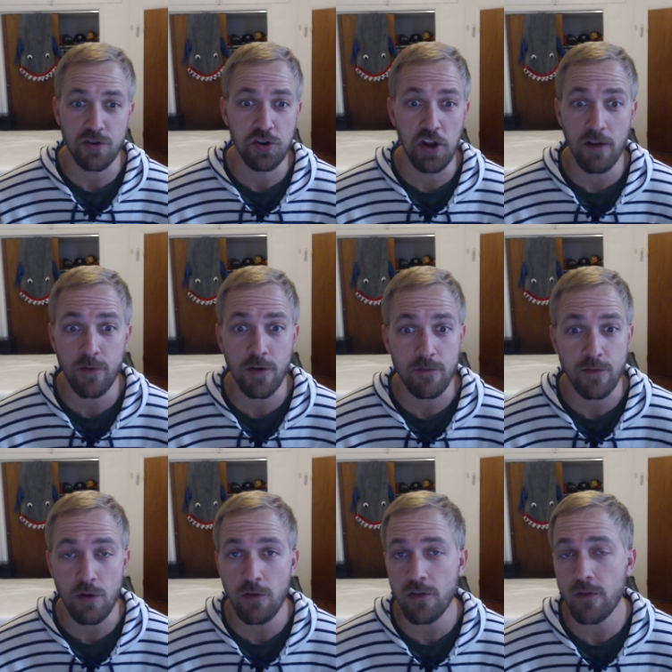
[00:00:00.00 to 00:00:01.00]
different
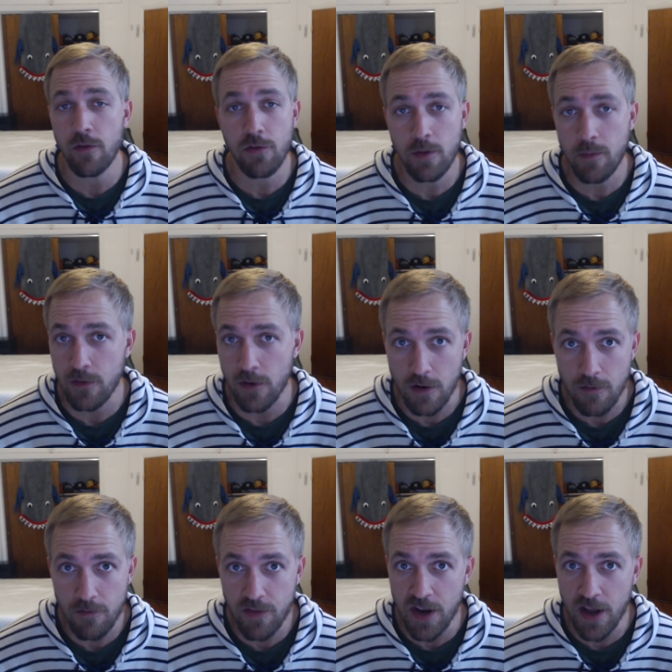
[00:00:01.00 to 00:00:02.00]
views of the scripture
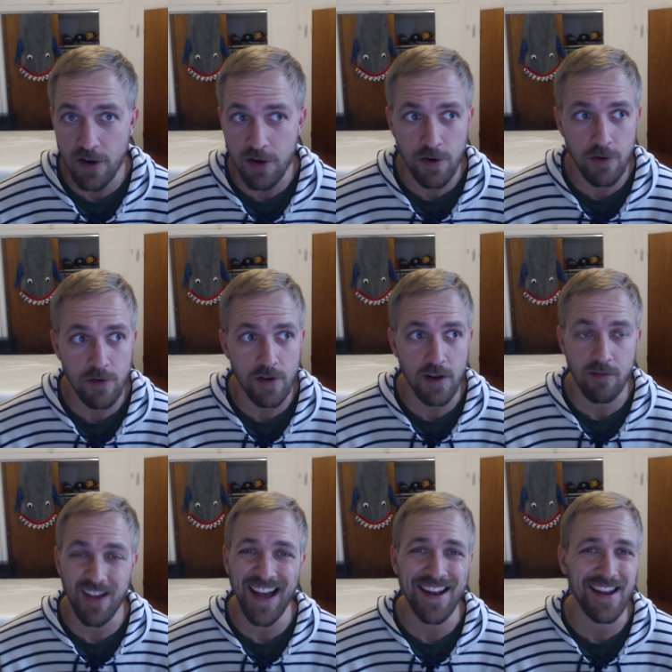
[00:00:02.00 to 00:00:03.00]
than I do. And
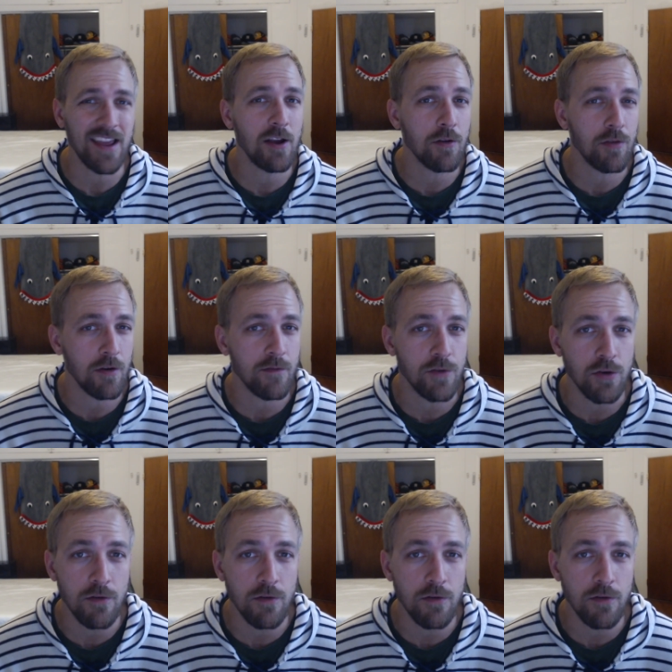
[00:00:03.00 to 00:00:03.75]
I've gotten to hear their view of